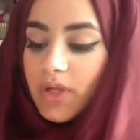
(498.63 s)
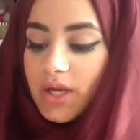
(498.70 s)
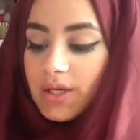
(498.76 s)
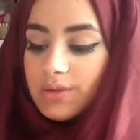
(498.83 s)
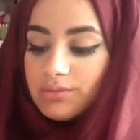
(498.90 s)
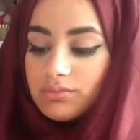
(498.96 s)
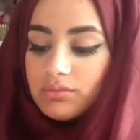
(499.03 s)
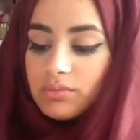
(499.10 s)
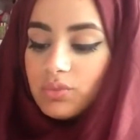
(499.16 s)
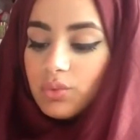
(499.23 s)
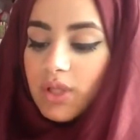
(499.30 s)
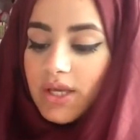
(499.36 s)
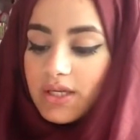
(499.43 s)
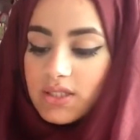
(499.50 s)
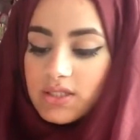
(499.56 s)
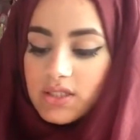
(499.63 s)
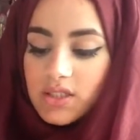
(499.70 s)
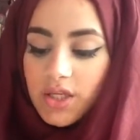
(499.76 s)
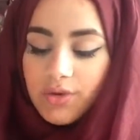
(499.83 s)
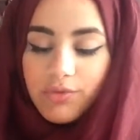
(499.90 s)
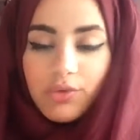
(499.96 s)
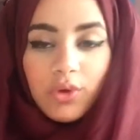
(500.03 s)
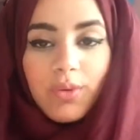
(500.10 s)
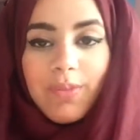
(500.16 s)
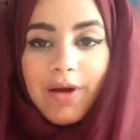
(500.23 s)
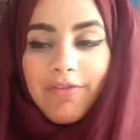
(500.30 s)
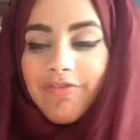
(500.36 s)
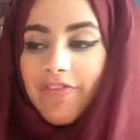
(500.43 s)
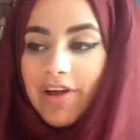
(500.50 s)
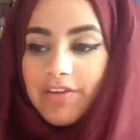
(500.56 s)
I let it steam for
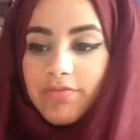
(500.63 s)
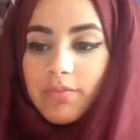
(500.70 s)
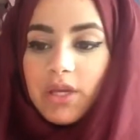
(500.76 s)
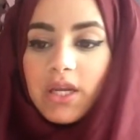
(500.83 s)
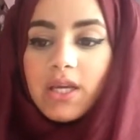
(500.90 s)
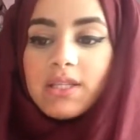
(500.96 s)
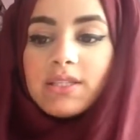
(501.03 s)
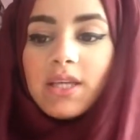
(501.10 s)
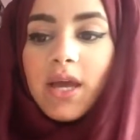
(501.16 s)
about 5 minutes,